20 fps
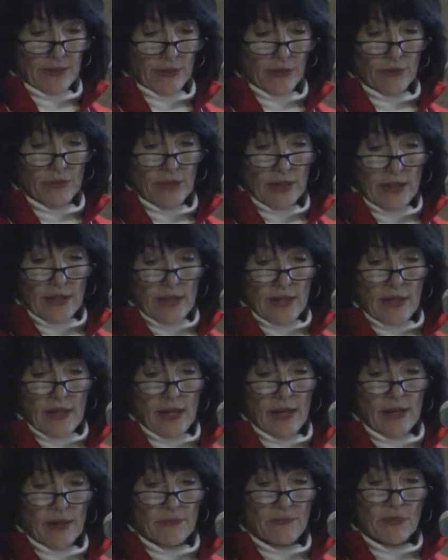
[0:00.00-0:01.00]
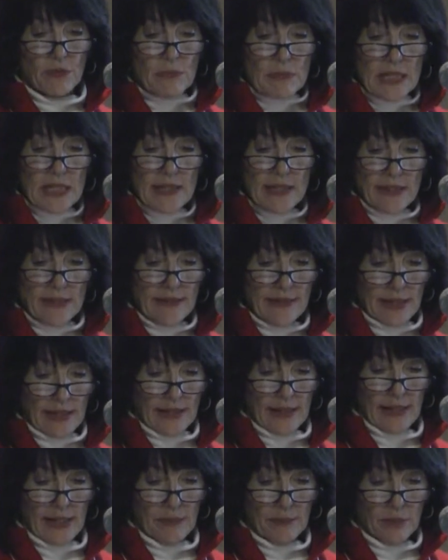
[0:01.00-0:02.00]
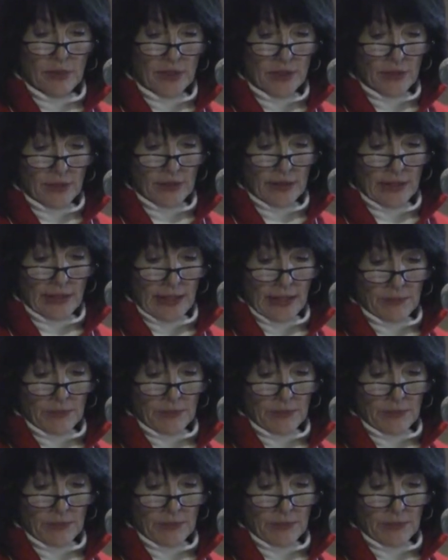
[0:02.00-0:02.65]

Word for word: so uh, for me, it's not a high priority